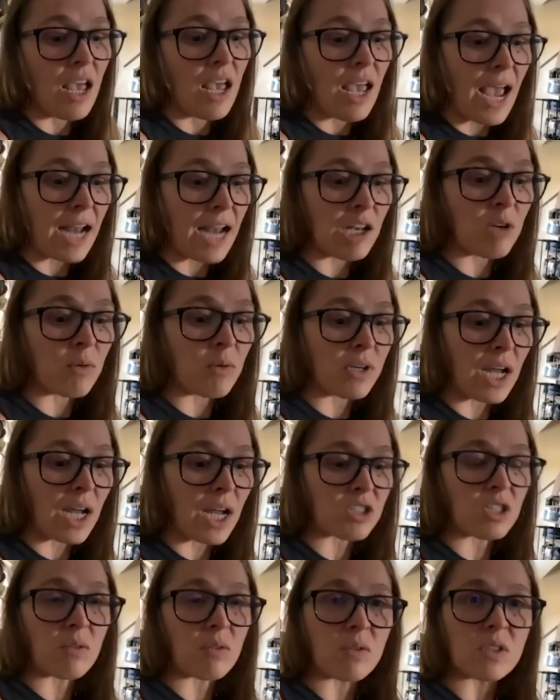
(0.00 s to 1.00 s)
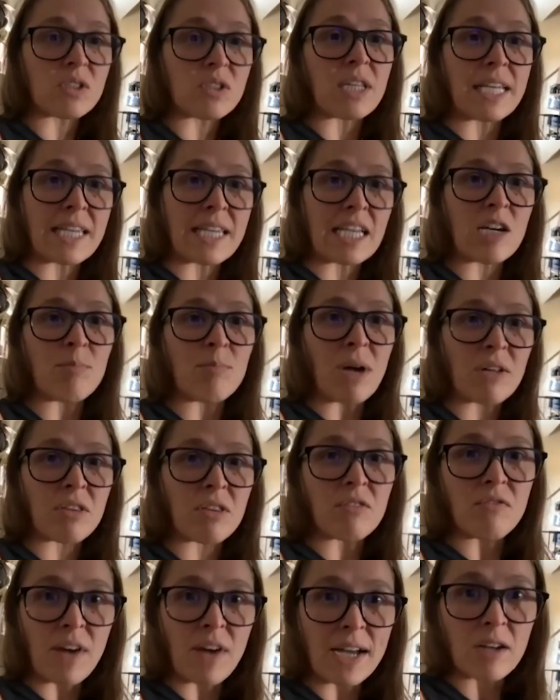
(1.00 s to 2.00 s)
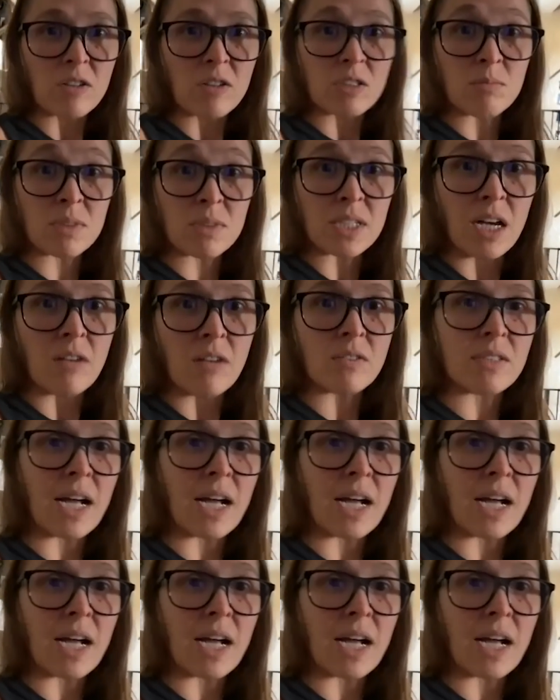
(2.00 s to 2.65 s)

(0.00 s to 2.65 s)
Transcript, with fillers: anyone actually thinking about the fighters themselves,